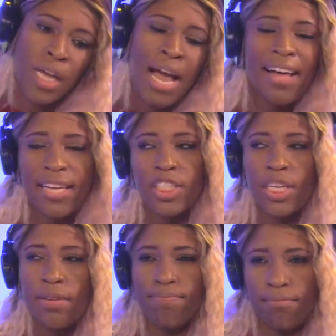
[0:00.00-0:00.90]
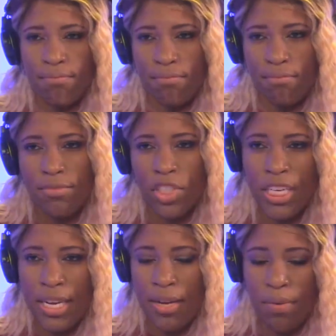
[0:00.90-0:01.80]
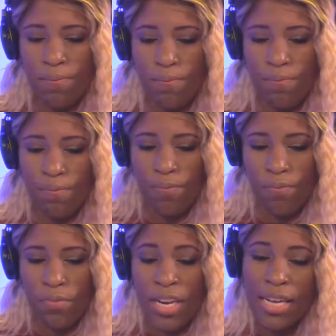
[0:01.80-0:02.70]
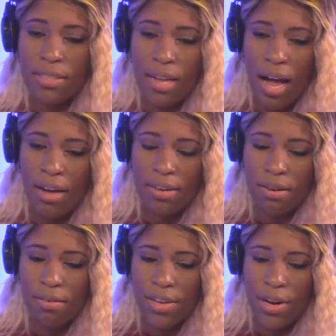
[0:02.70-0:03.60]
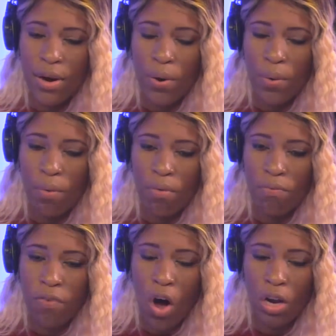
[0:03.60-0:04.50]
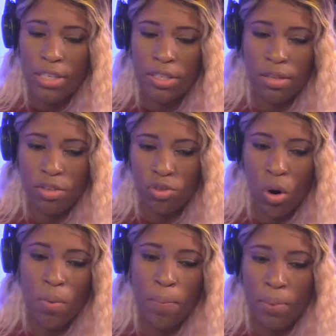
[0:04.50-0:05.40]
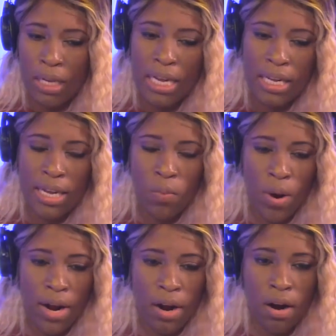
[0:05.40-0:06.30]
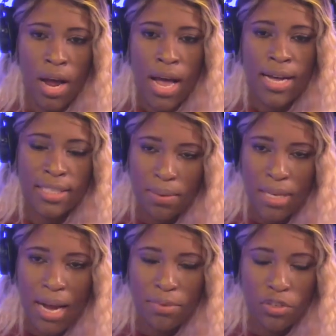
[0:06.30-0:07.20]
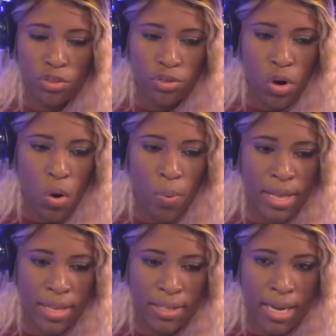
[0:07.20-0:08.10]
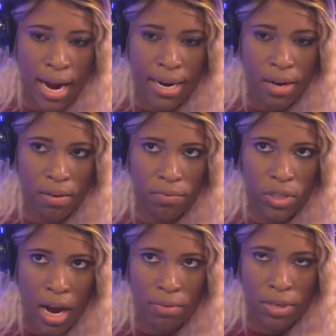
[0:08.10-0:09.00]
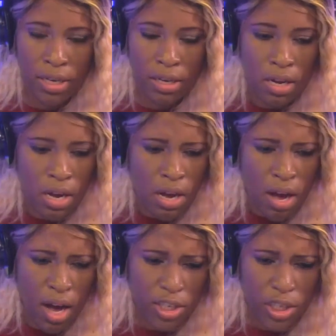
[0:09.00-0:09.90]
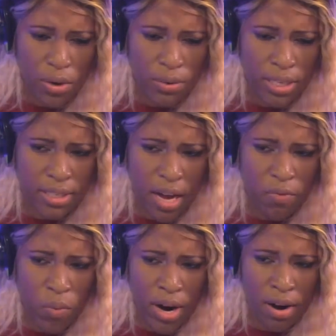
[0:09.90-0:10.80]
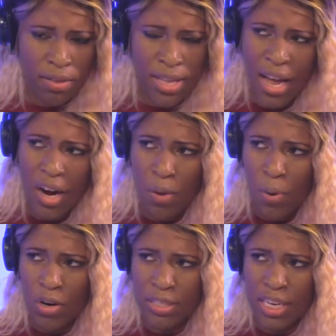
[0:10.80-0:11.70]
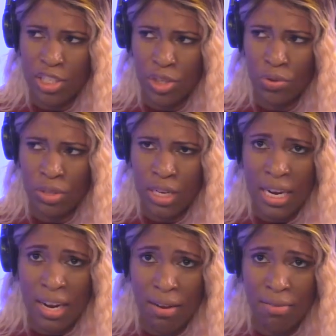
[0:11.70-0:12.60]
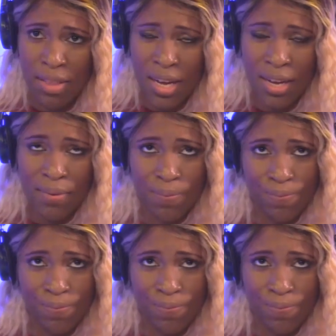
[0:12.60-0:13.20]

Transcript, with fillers: think she does not, you know, fall into the trope completely, where, because sometimes there's a trope in these kind of genre shows and stuff where the younger person is usually the